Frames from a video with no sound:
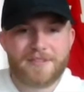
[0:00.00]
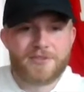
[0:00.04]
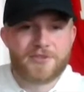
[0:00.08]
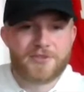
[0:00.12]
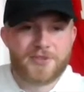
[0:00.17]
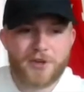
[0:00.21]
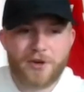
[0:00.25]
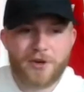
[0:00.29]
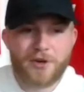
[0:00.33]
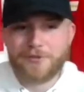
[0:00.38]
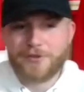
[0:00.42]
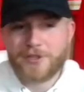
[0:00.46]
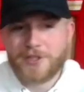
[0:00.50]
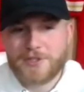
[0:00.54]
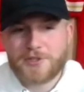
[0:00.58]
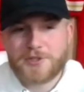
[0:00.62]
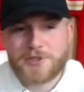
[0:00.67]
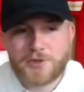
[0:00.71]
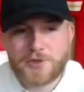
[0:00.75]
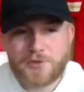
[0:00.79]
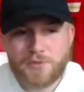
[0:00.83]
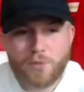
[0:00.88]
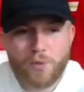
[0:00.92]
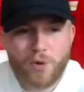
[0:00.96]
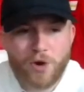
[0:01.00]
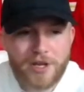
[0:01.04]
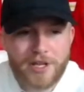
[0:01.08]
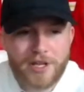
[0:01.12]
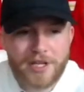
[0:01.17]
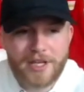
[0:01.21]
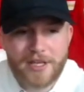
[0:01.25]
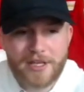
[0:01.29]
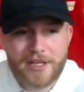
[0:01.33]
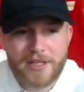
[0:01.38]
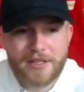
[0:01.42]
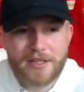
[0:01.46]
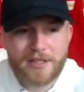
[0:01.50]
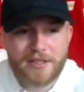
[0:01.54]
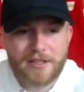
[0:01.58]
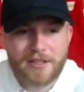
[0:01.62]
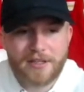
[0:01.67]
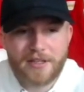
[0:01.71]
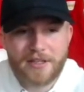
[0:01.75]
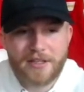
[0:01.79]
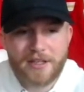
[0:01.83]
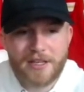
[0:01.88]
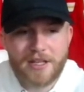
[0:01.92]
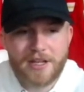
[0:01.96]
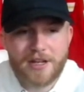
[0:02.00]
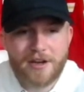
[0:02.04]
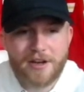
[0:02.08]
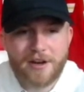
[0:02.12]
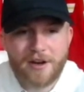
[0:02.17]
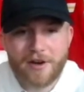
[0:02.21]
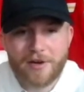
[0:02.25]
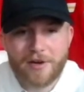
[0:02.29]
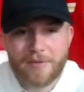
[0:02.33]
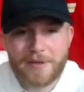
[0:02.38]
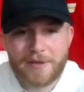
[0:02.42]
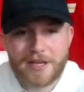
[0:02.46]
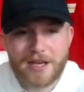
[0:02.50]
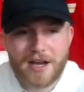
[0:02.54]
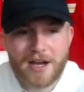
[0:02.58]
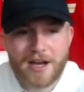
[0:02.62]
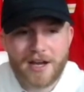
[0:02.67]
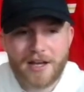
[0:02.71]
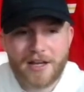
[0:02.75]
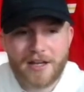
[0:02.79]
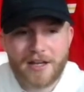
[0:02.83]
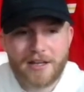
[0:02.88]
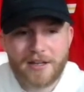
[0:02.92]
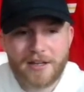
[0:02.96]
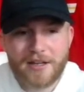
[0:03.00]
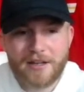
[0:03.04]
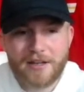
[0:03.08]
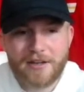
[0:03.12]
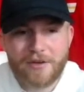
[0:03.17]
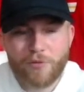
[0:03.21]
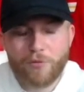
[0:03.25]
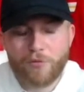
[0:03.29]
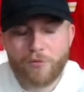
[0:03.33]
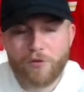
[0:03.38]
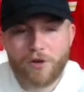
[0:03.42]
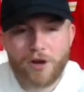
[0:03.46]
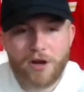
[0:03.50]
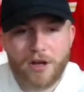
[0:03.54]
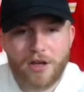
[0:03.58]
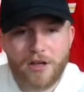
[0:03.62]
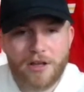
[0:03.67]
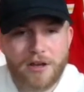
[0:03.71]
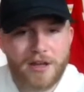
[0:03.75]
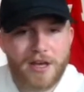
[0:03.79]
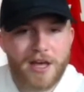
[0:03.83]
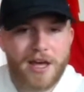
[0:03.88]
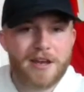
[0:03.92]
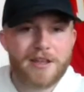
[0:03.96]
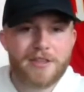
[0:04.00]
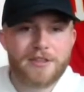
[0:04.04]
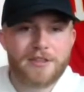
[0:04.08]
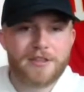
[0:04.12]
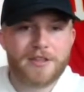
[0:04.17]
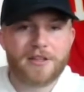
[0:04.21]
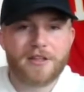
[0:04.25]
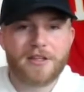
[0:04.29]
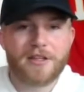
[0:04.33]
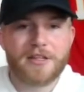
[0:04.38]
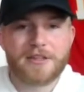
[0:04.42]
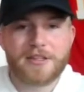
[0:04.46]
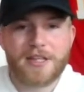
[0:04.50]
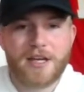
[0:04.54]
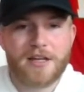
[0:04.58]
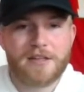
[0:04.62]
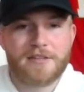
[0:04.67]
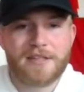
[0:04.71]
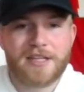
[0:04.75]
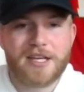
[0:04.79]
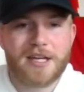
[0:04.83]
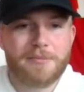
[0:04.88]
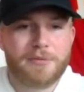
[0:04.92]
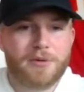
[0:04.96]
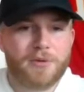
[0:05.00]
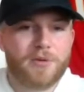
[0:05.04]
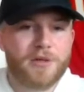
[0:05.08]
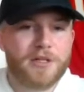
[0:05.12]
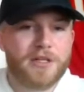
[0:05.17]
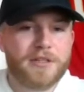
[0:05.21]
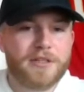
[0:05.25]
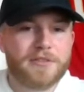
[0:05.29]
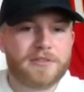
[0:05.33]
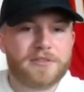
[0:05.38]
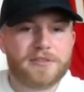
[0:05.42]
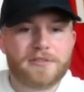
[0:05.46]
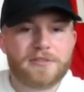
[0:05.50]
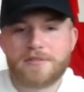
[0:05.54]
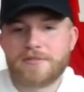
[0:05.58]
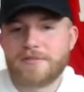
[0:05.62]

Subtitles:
So if he gets just one hit and an RBI, a run, anything like that, and Tampa wins,